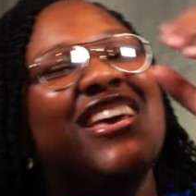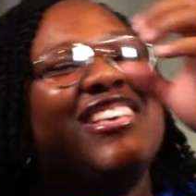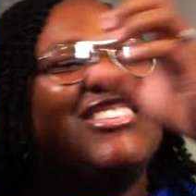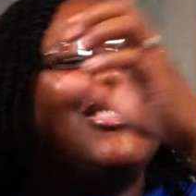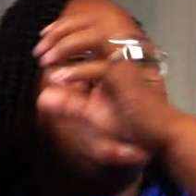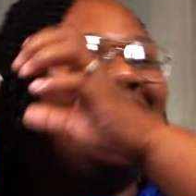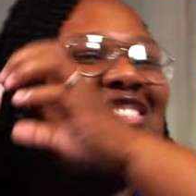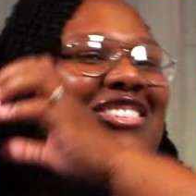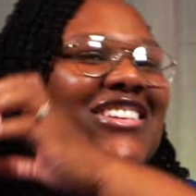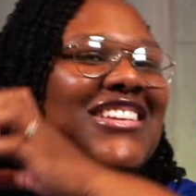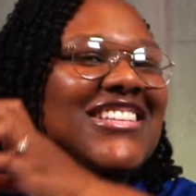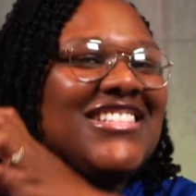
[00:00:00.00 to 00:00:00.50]

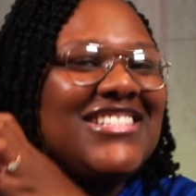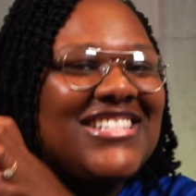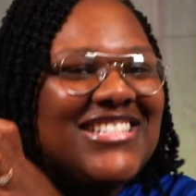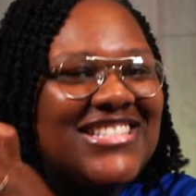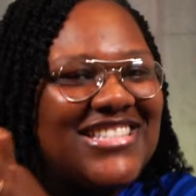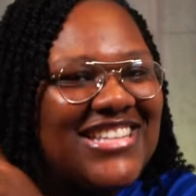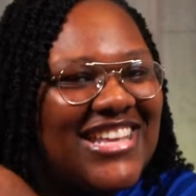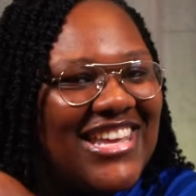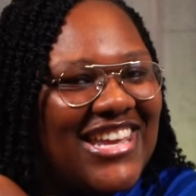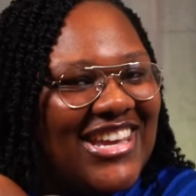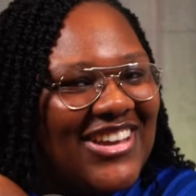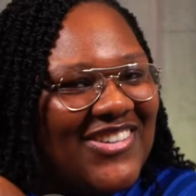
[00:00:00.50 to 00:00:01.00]
So get your
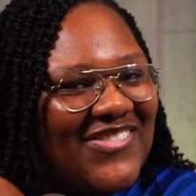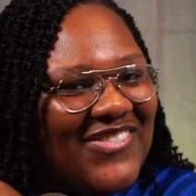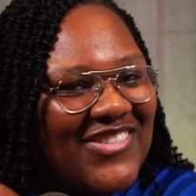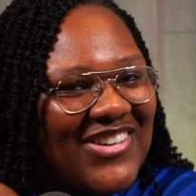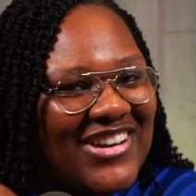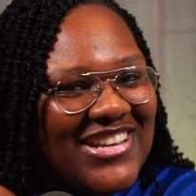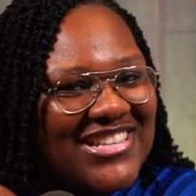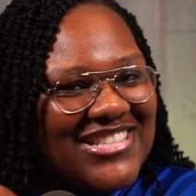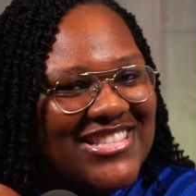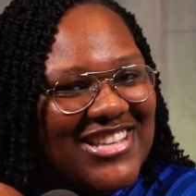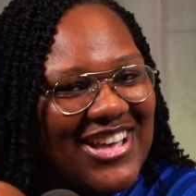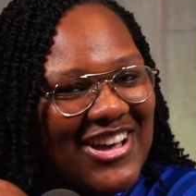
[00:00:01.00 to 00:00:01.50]
singing
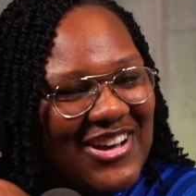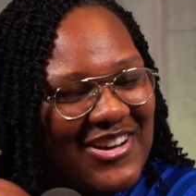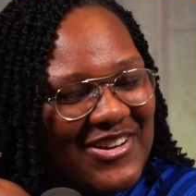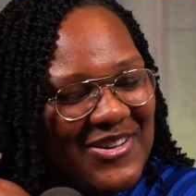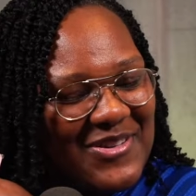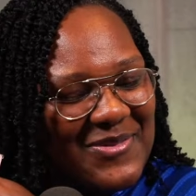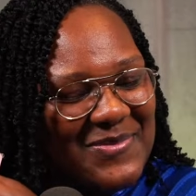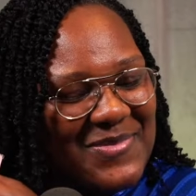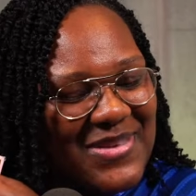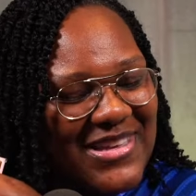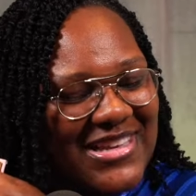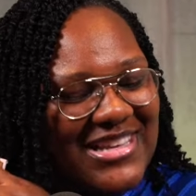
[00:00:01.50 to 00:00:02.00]
voice
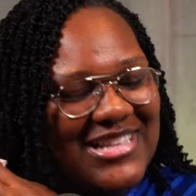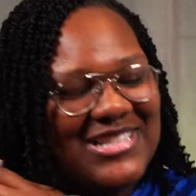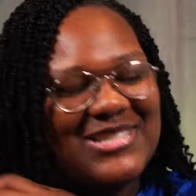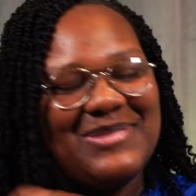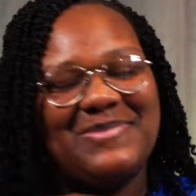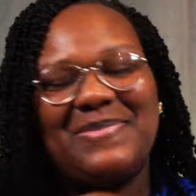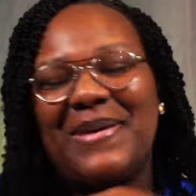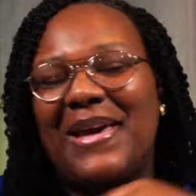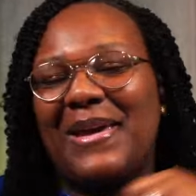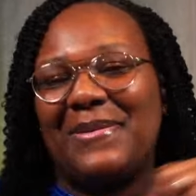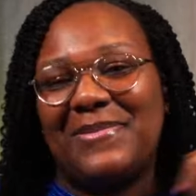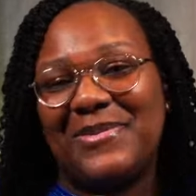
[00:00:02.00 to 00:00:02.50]
on
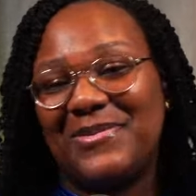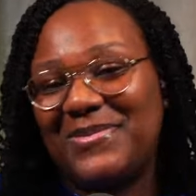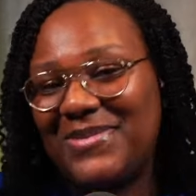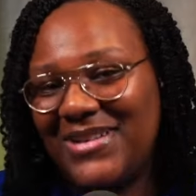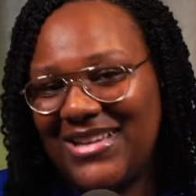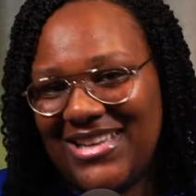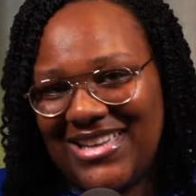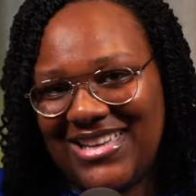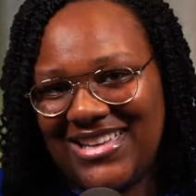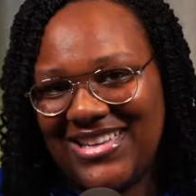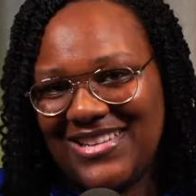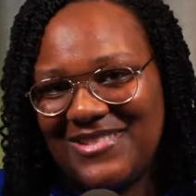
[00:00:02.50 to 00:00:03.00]
because, baby,
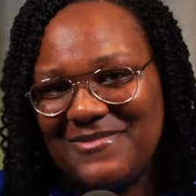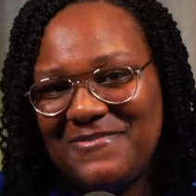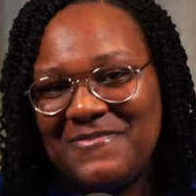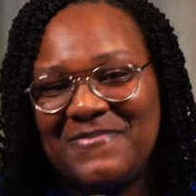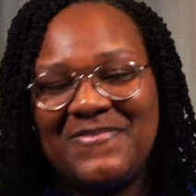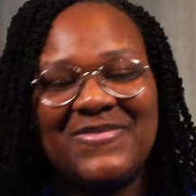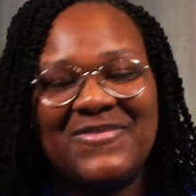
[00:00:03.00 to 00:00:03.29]
what?